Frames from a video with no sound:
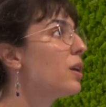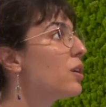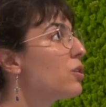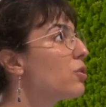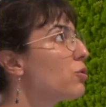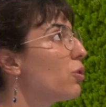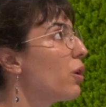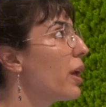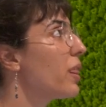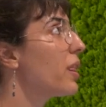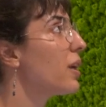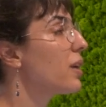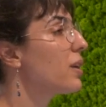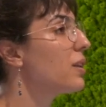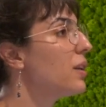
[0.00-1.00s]
So I
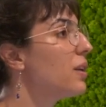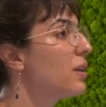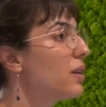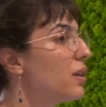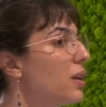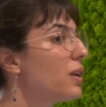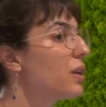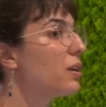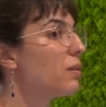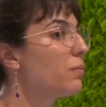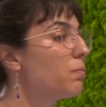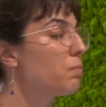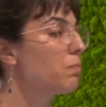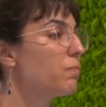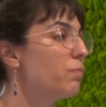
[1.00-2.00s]
think
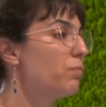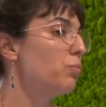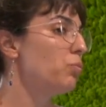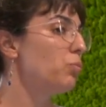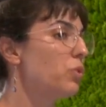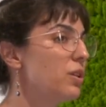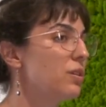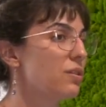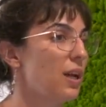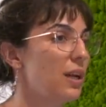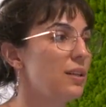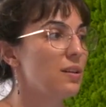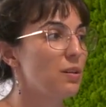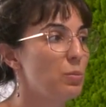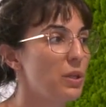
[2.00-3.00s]
this is a
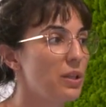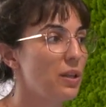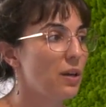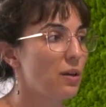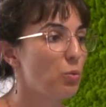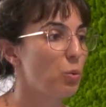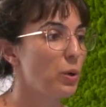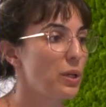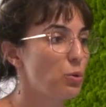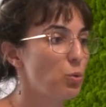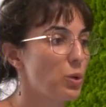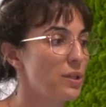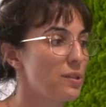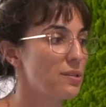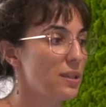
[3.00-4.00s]
little bit a way to
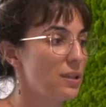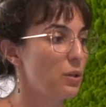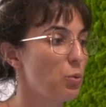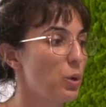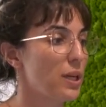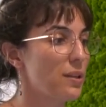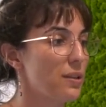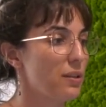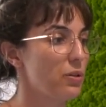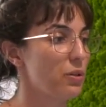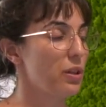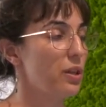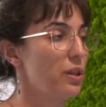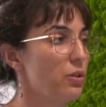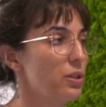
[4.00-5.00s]
understanding why category
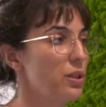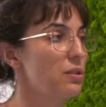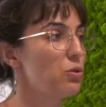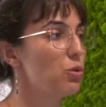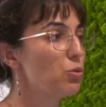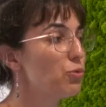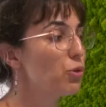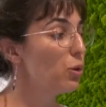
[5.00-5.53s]
theory is useful.